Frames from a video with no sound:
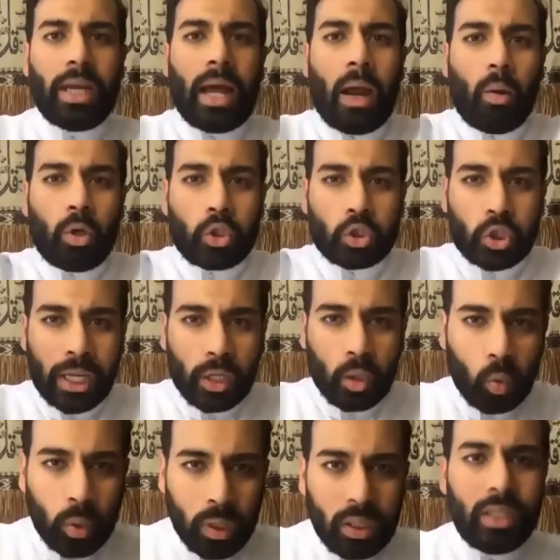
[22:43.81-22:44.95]
our
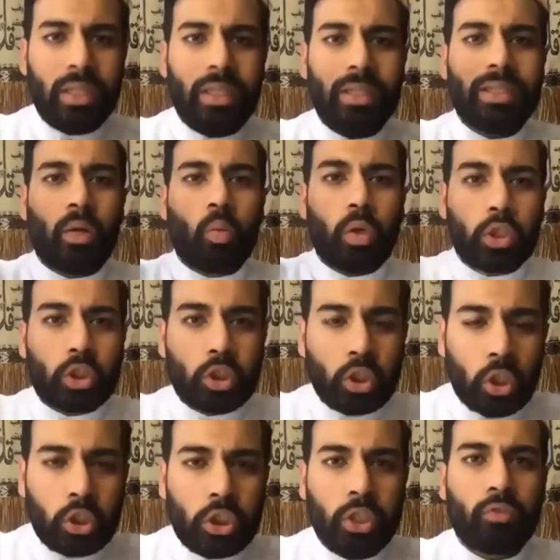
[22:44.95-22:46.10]
tranquility that we're
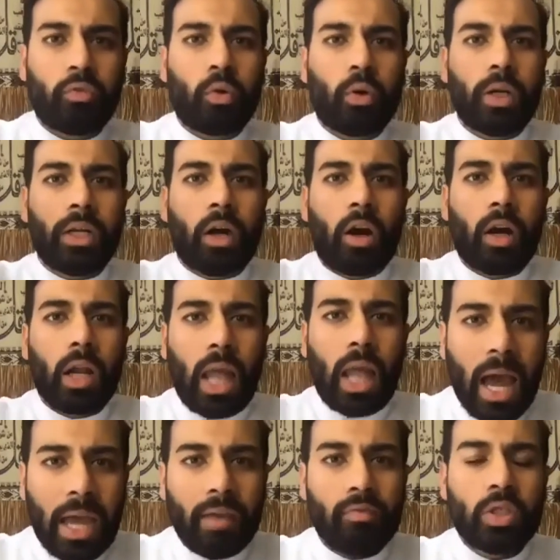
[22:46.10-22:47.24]
searching for in our
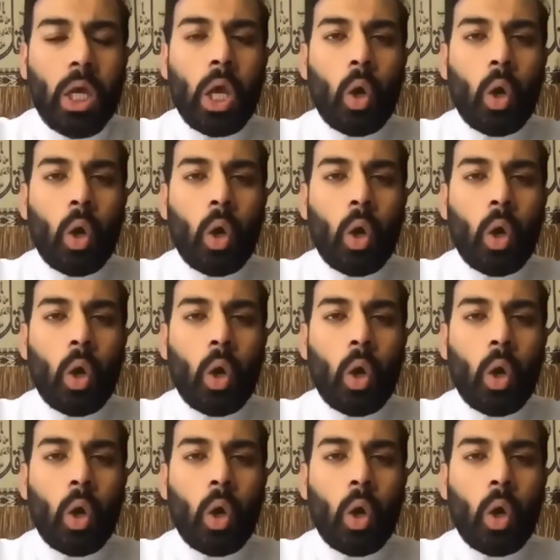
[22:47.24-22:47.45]
lives,